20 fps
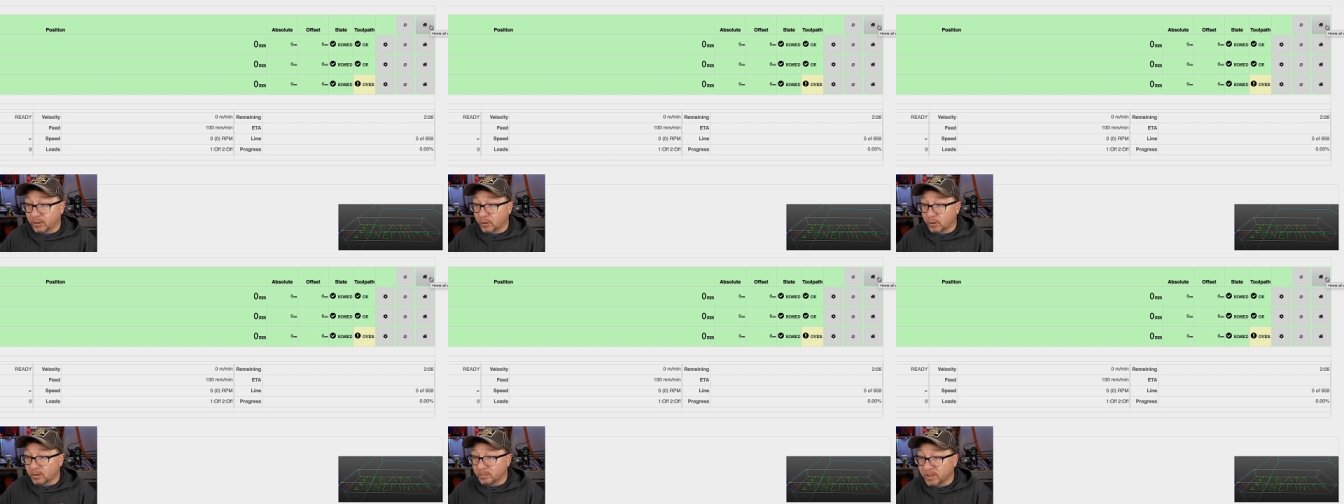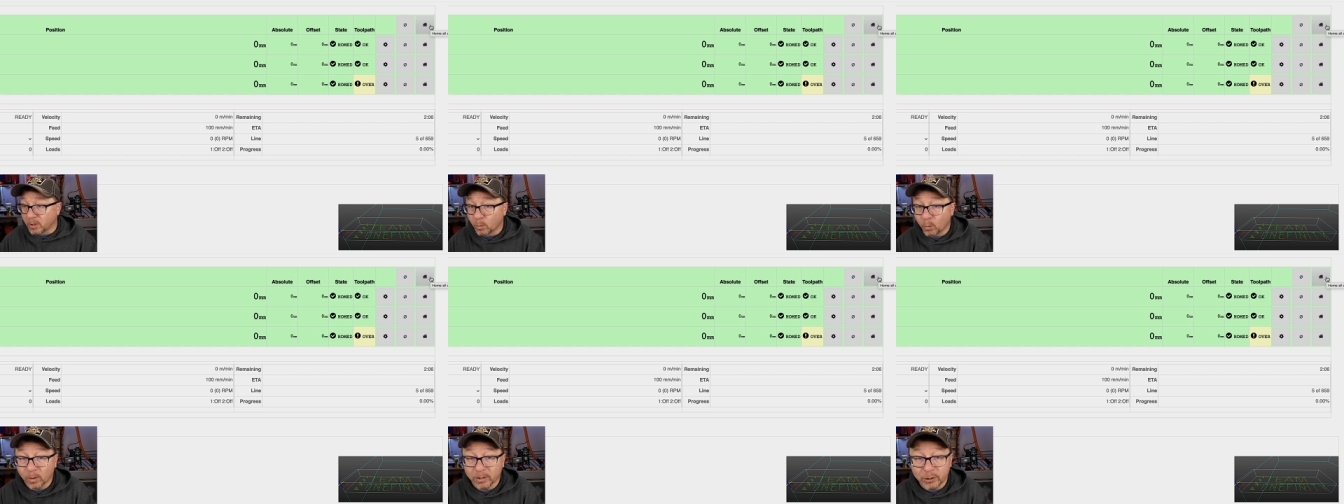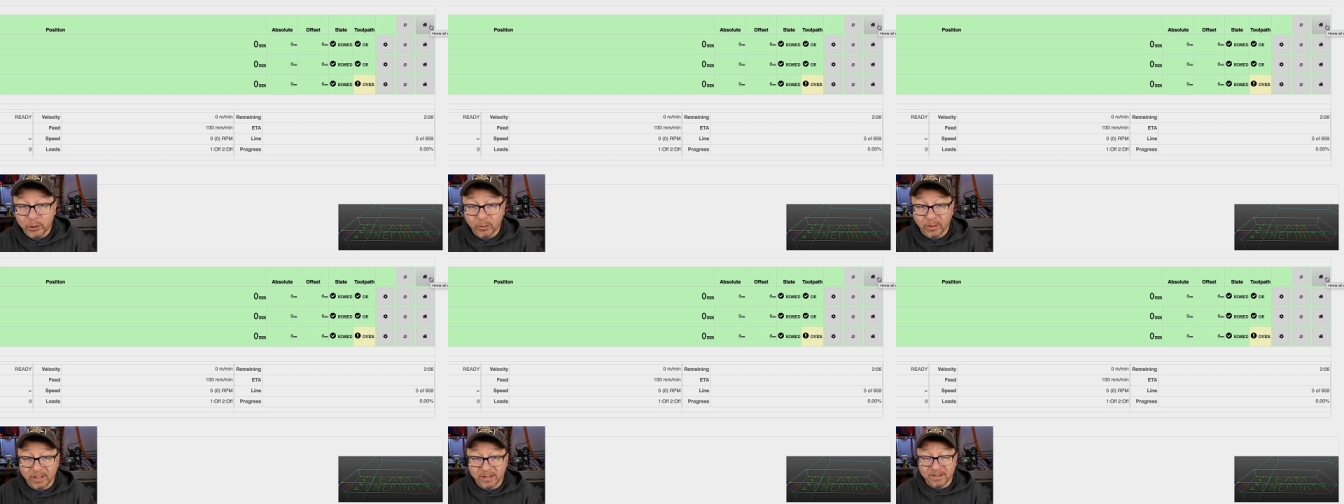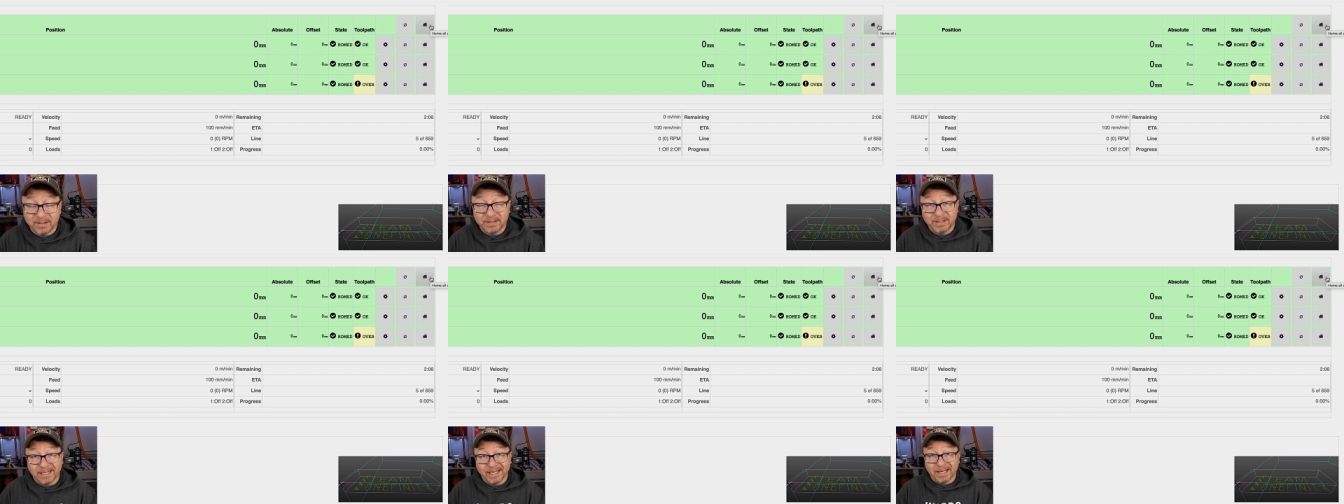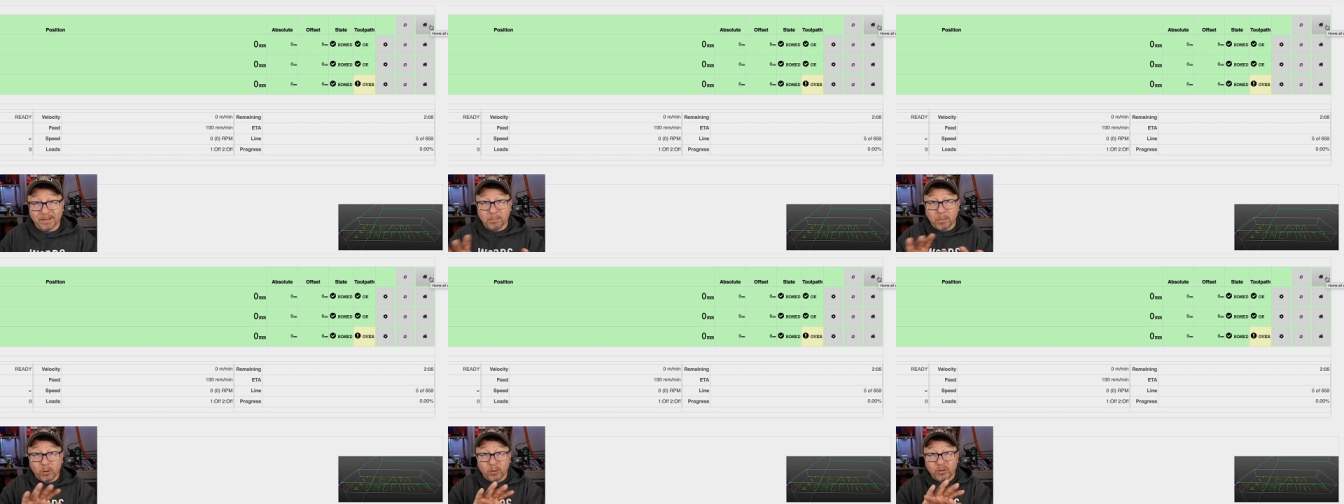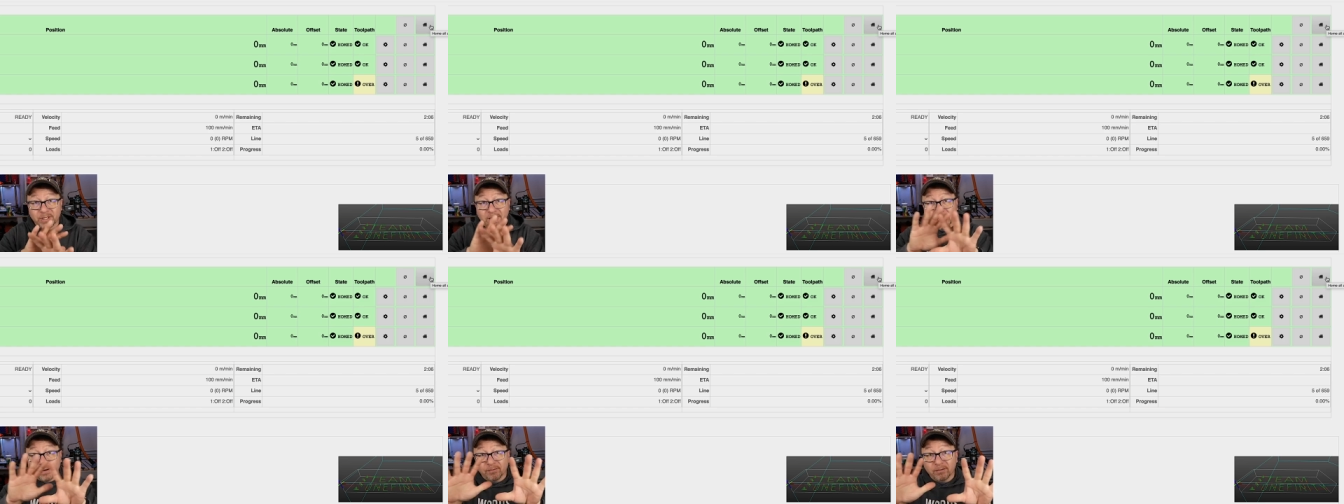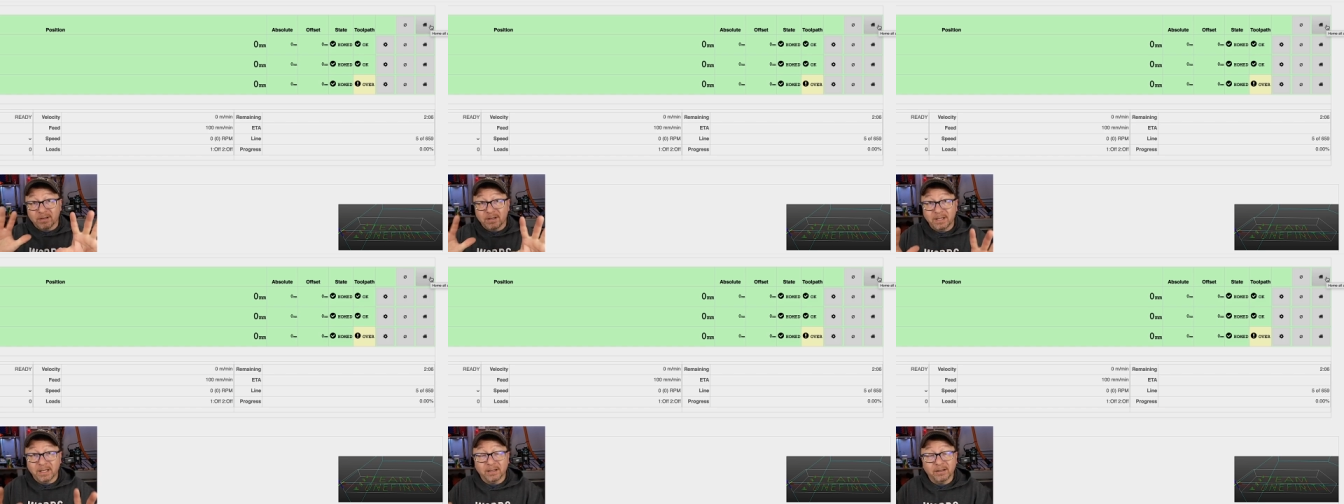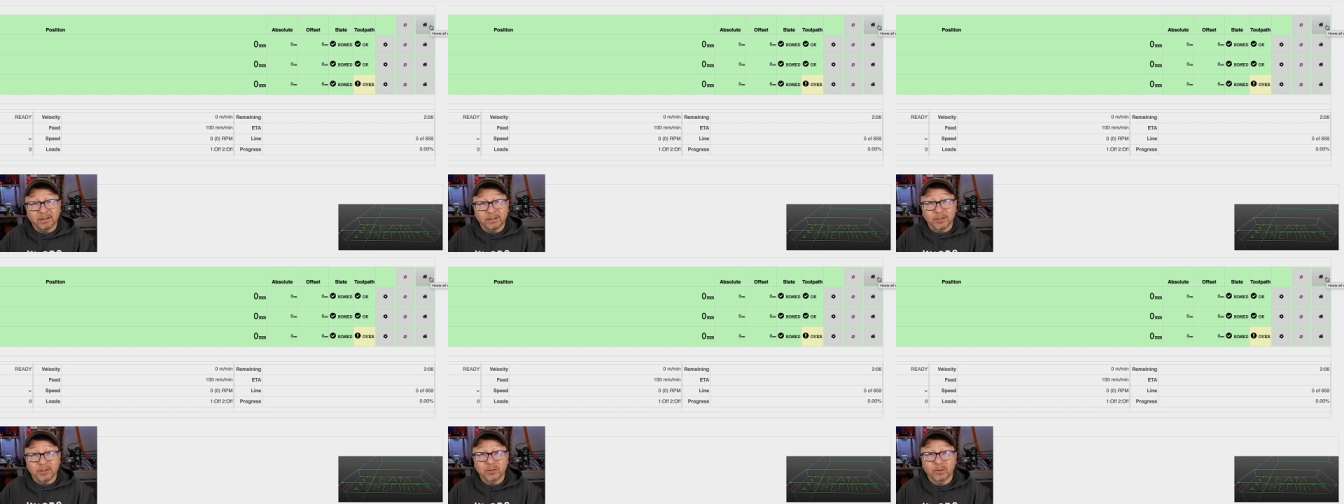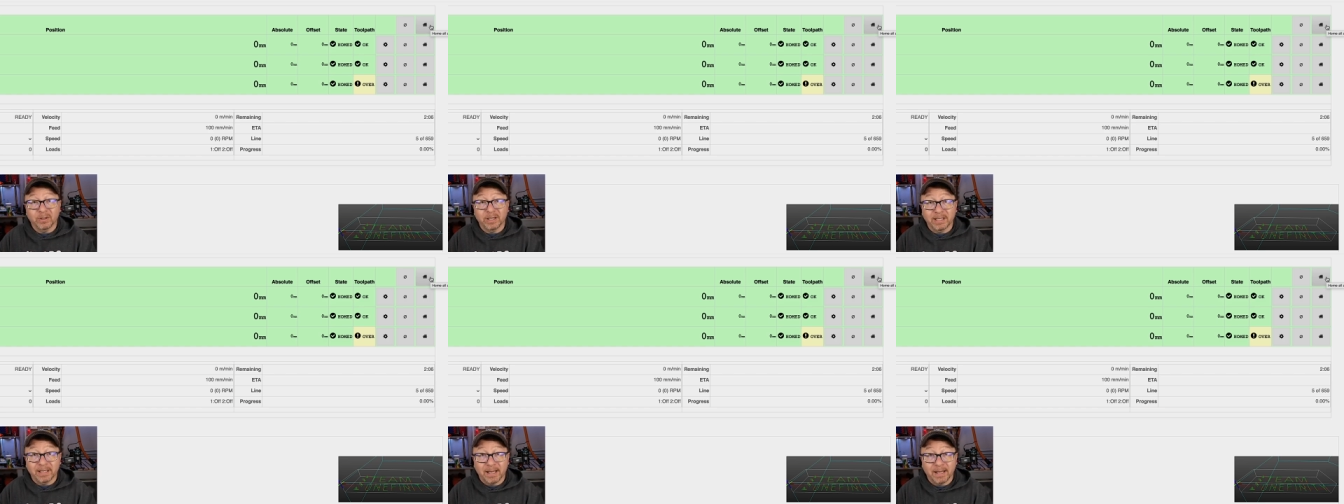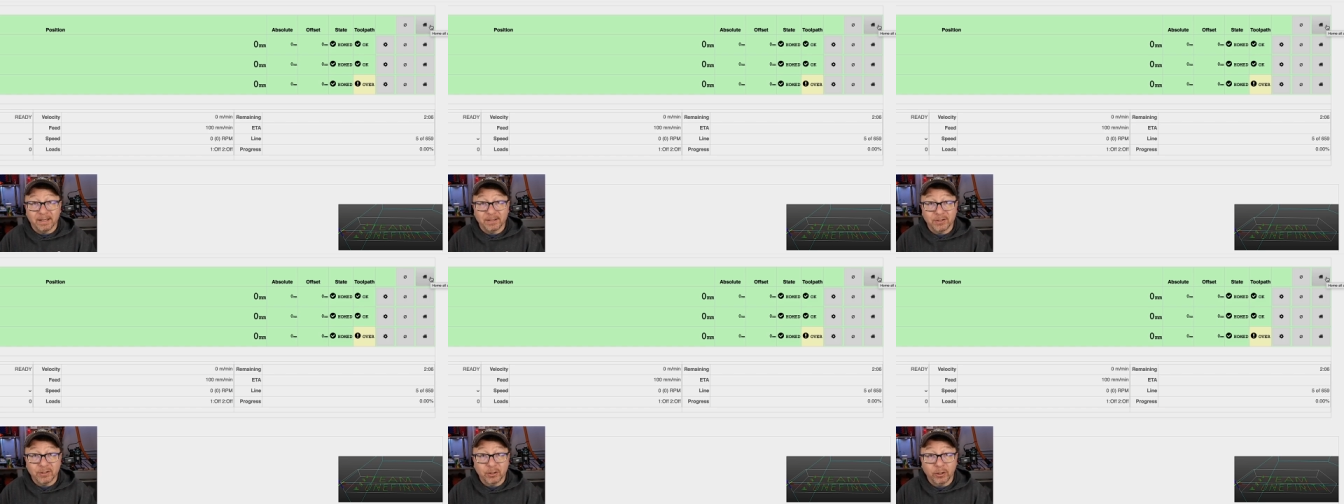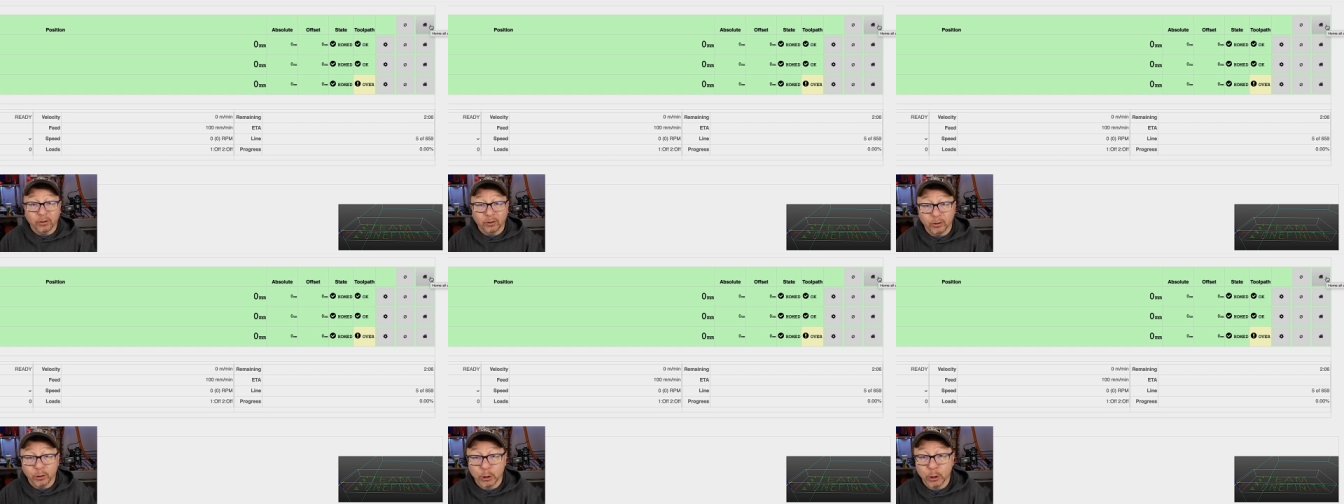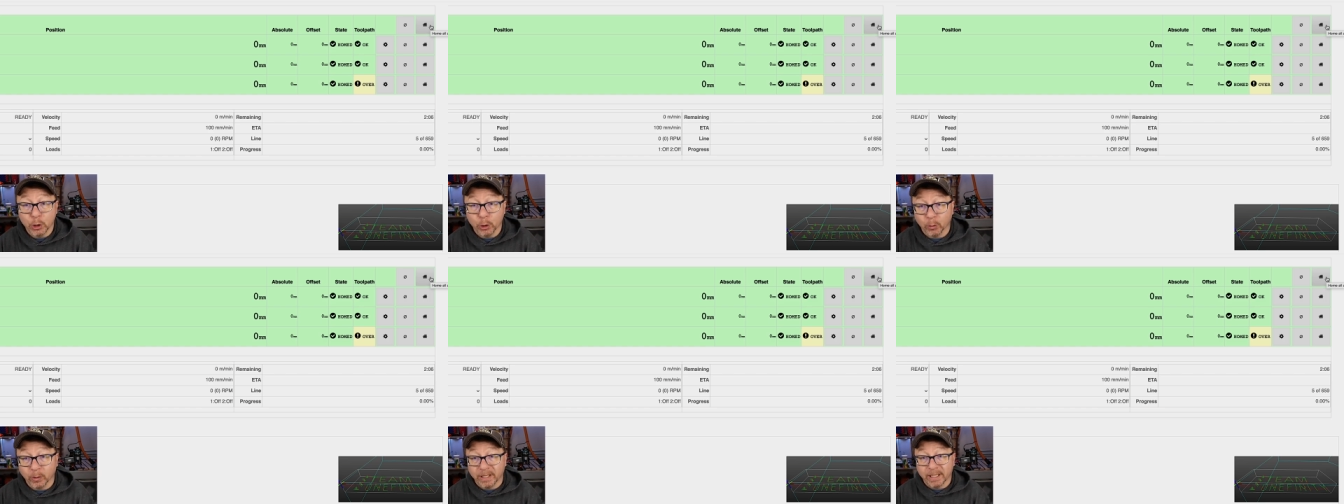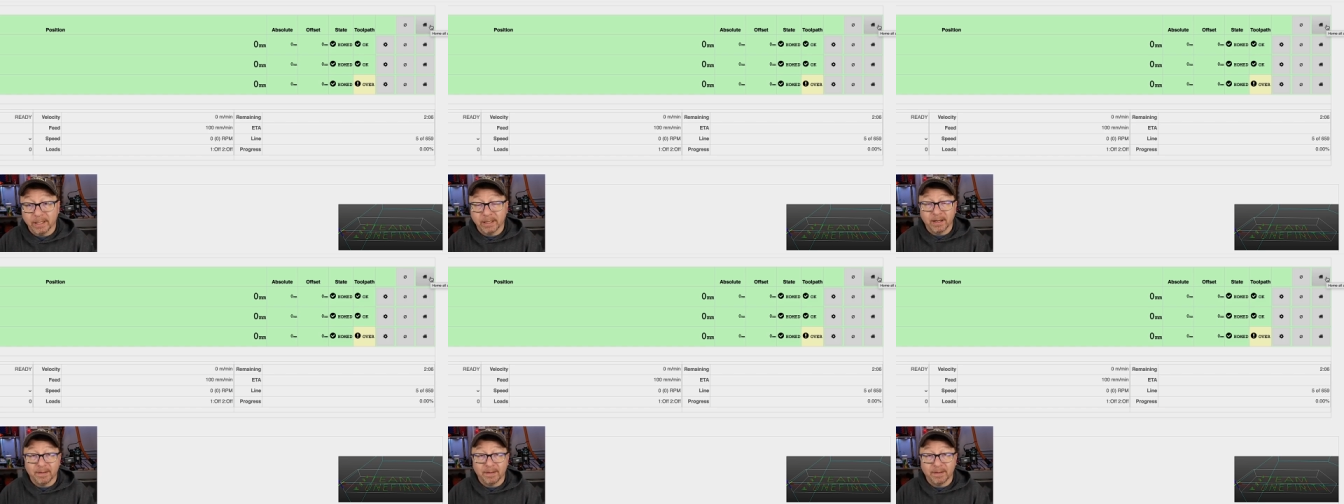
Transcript: homed, and what you can see, most everything on the screen has turned green.